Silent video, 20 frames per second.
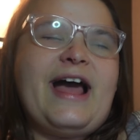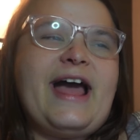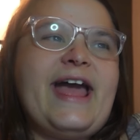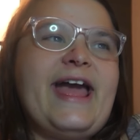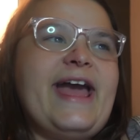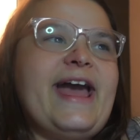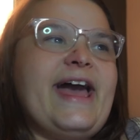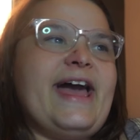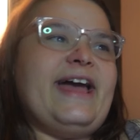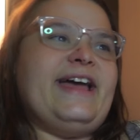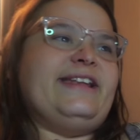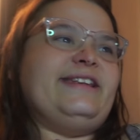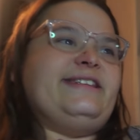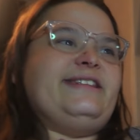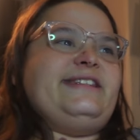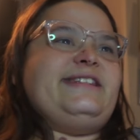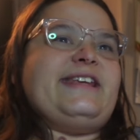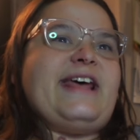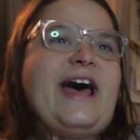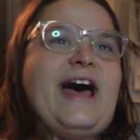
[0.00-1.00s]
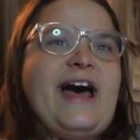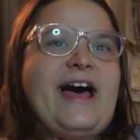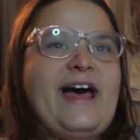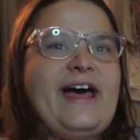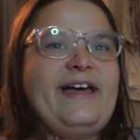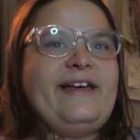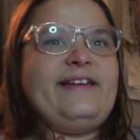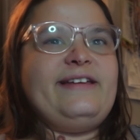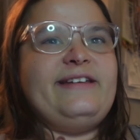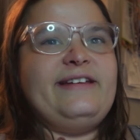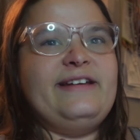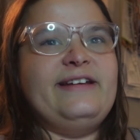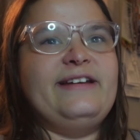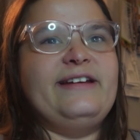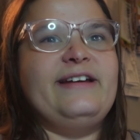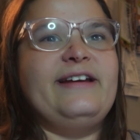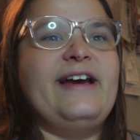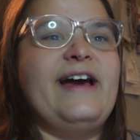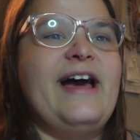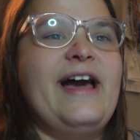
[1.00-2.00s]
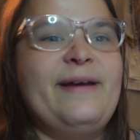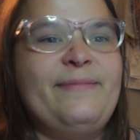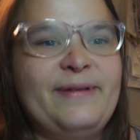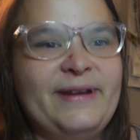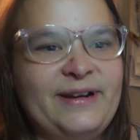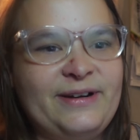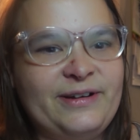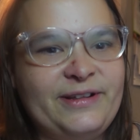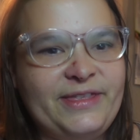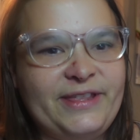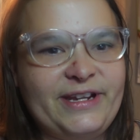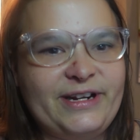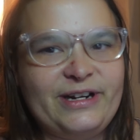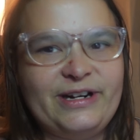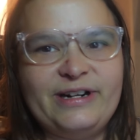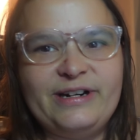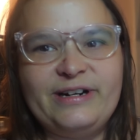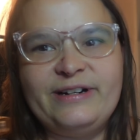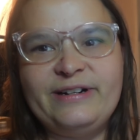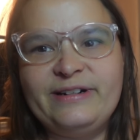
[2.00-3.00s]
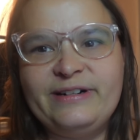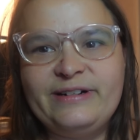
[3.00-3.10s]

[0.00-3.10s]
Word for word: and I've been on their